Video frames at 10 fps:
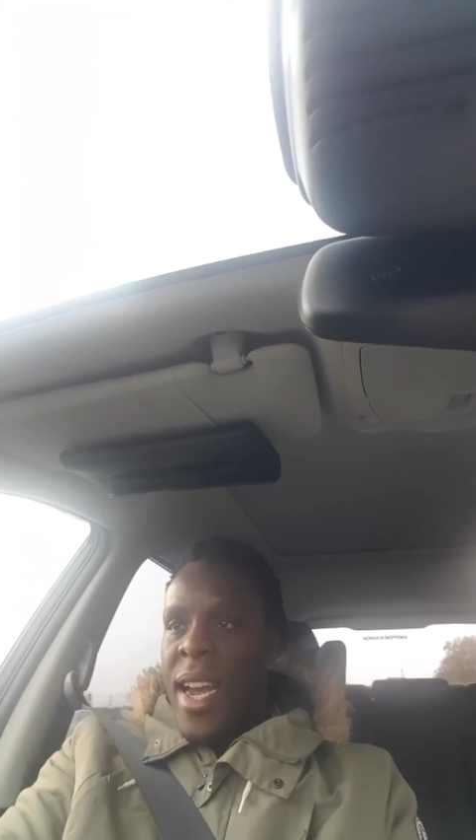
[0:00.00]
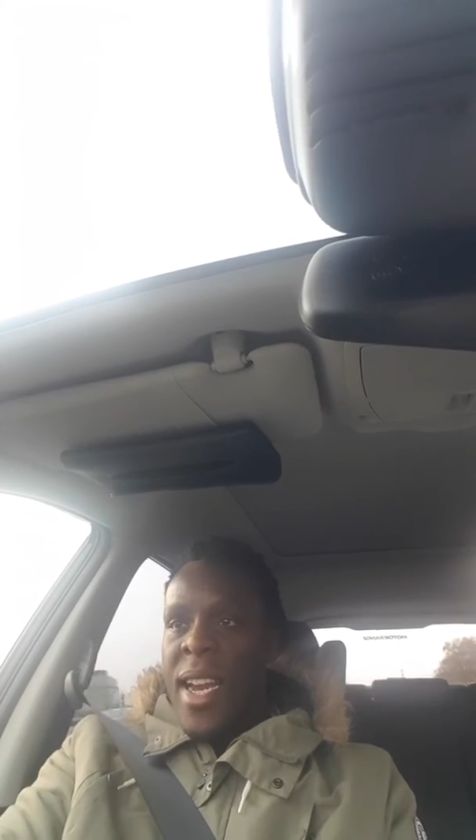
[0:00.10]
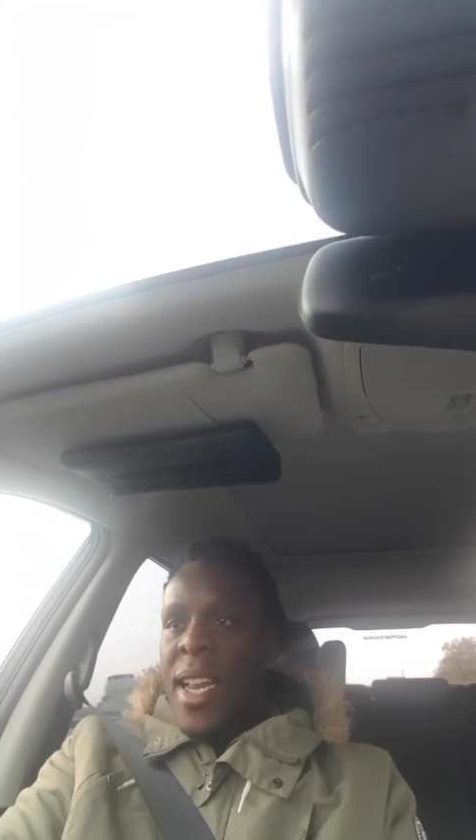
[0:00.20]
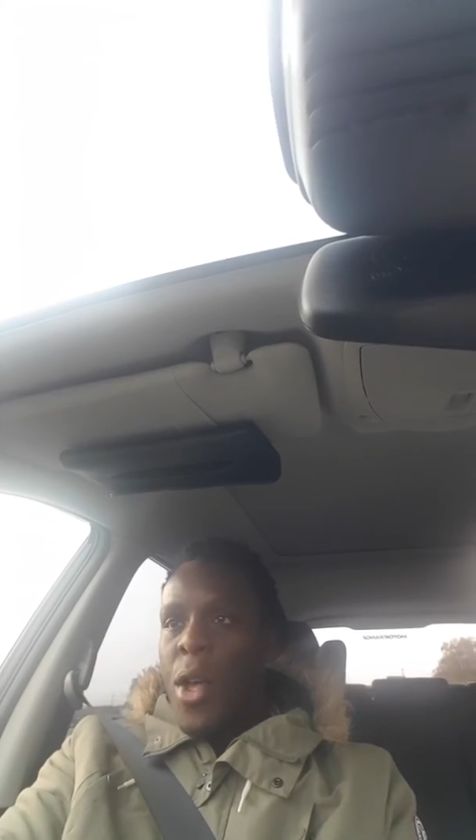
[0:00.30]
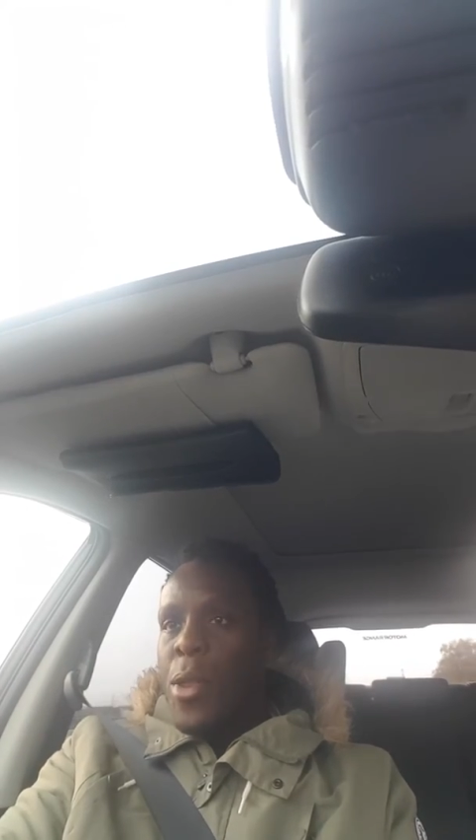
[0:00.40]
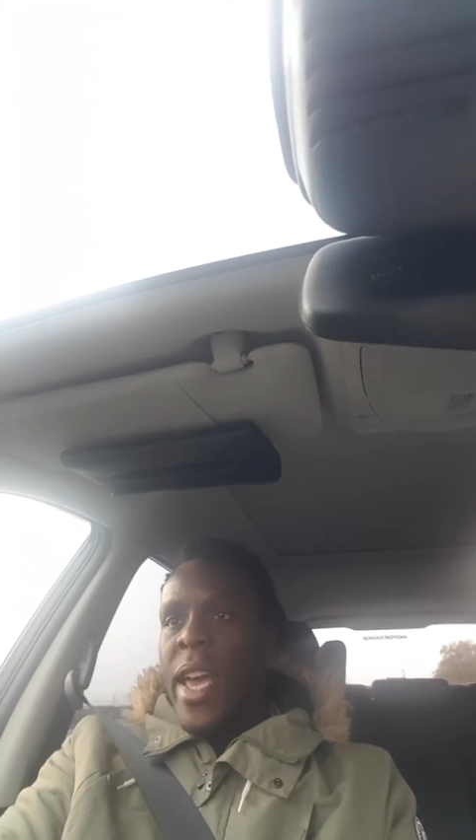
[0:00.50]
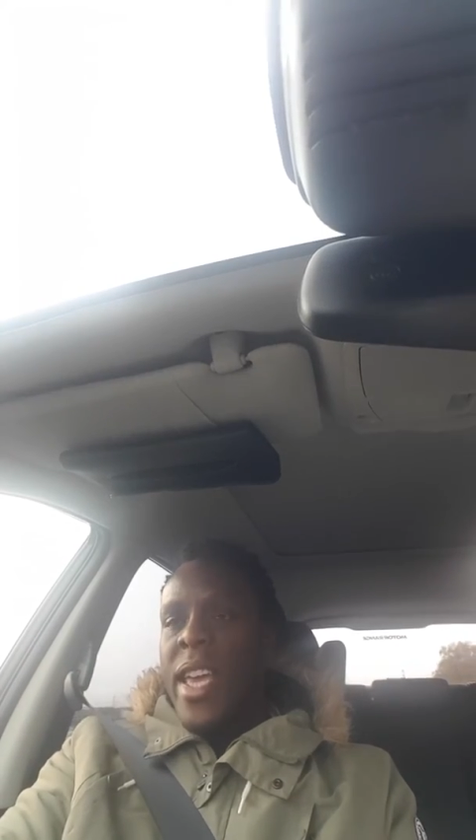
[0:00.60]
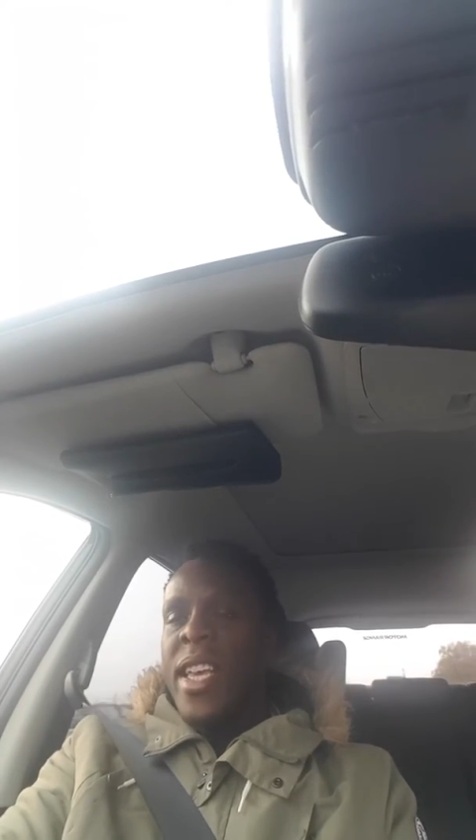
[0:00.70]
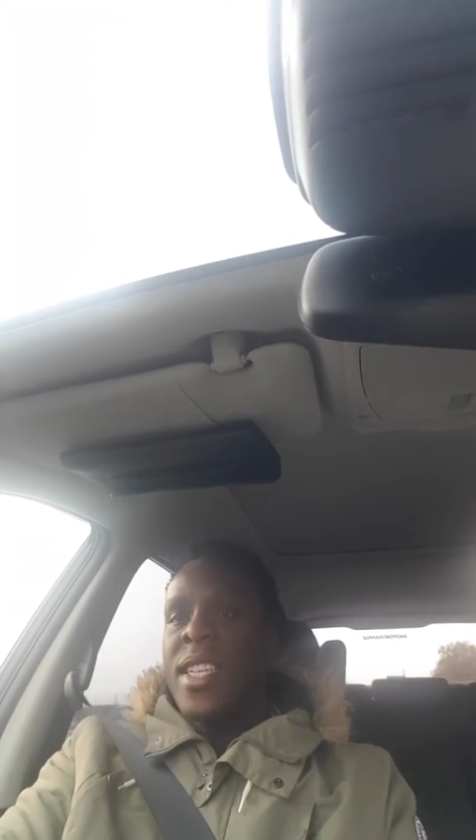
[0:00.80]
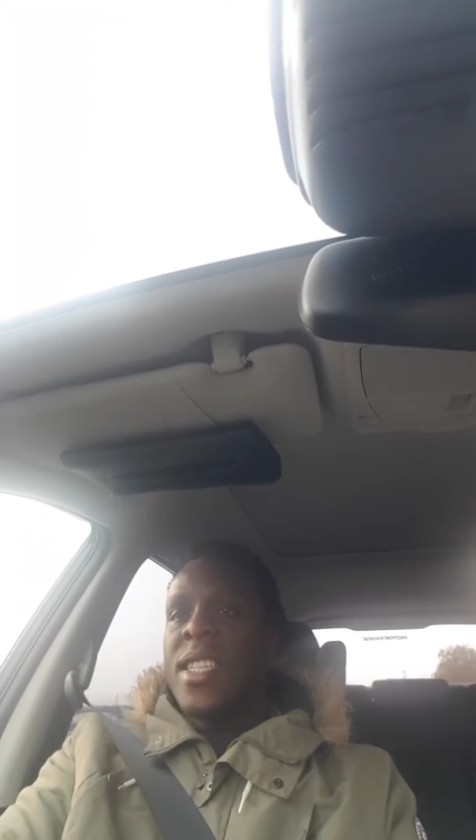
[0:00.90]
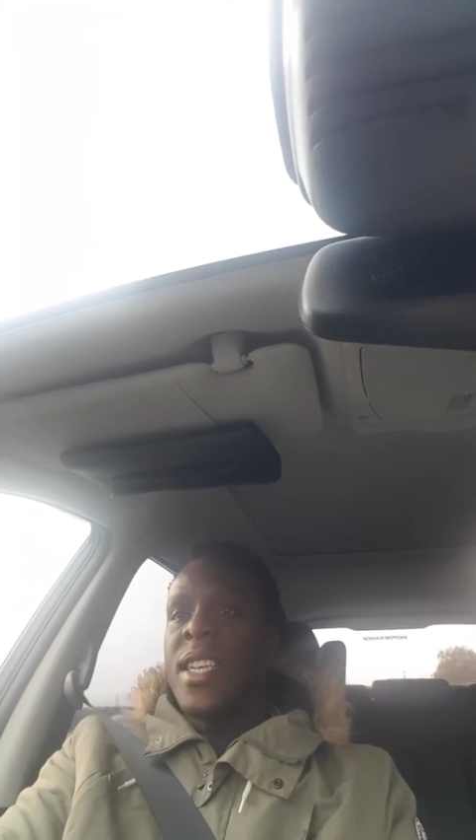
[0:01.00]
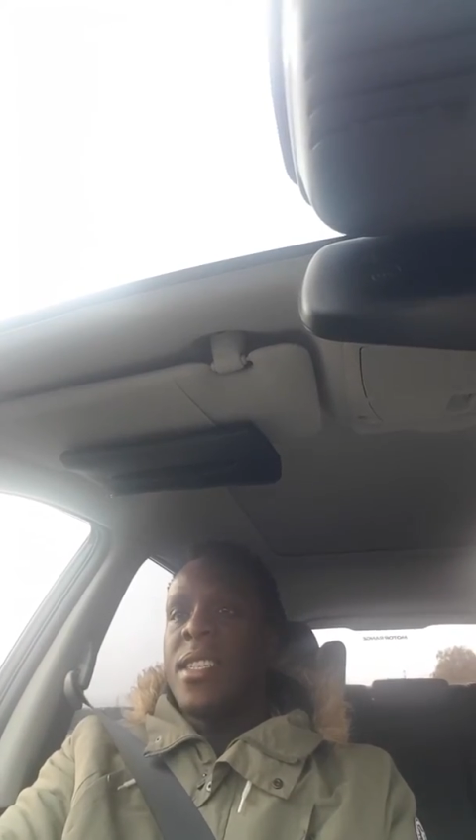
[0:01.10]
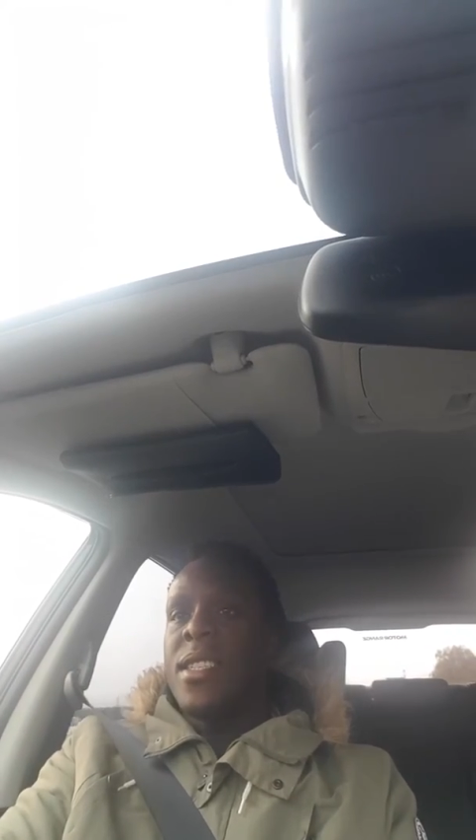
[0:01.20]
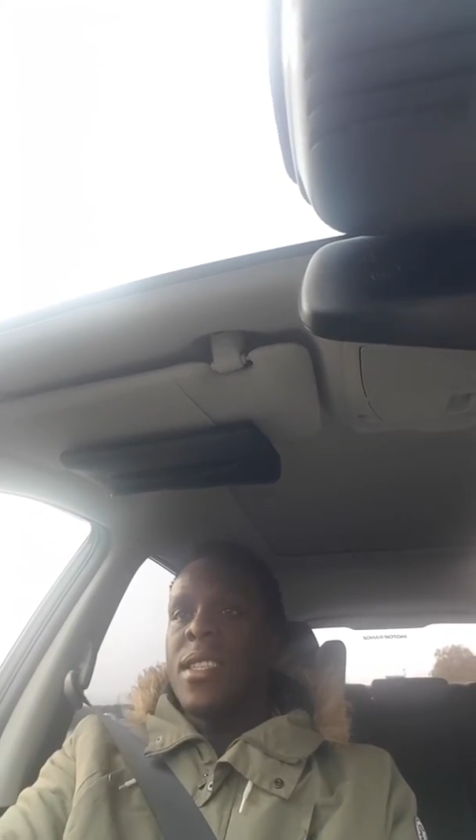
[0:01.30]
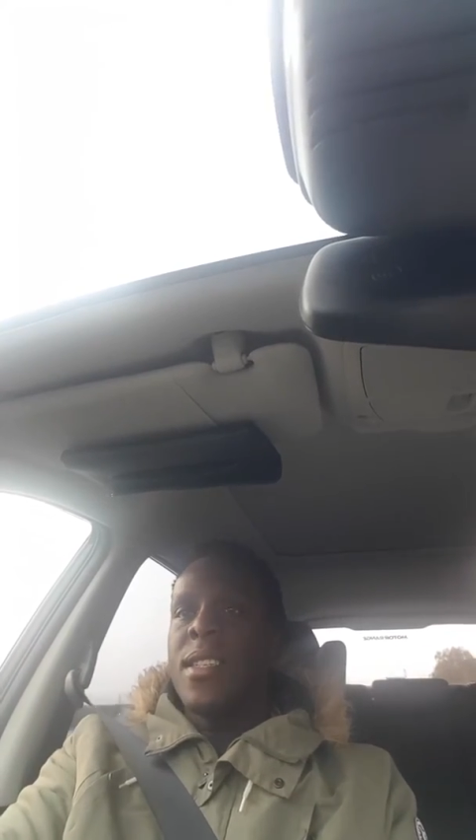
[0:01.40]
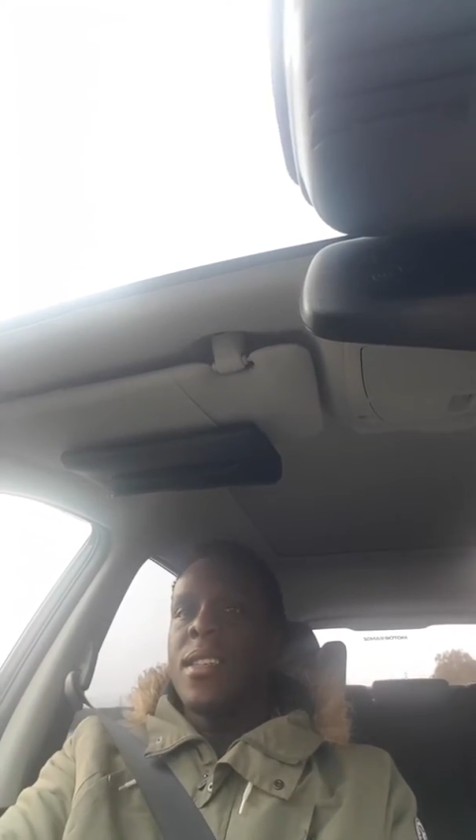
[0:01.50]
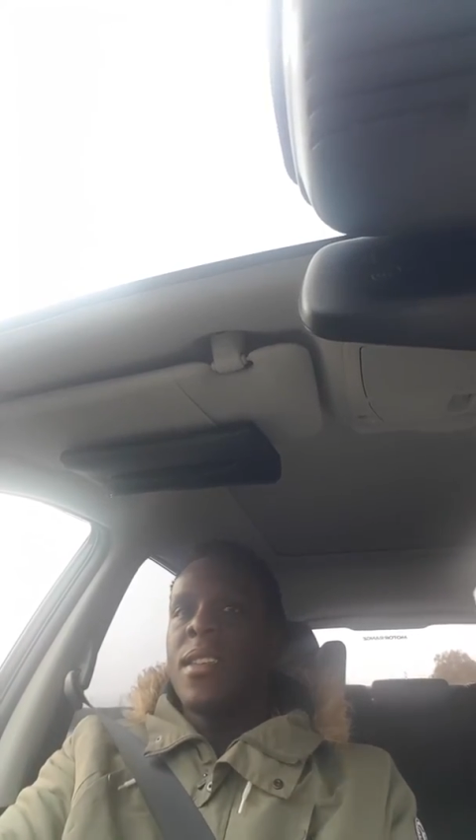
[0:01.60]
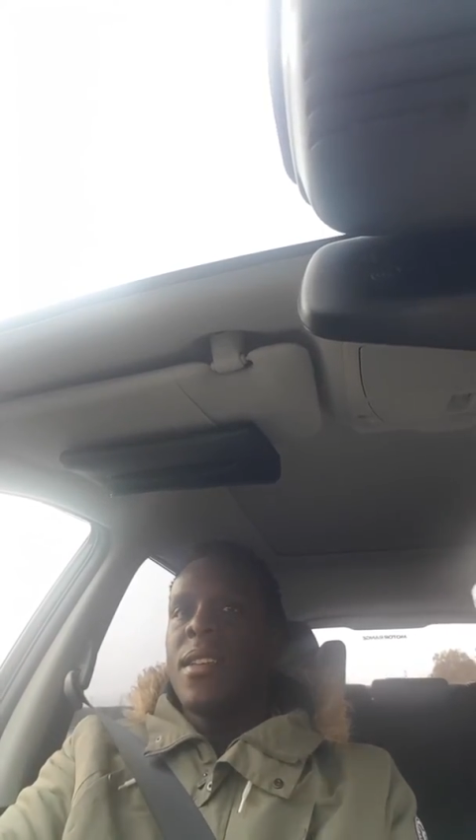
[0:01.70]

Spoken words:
and I know that it exists.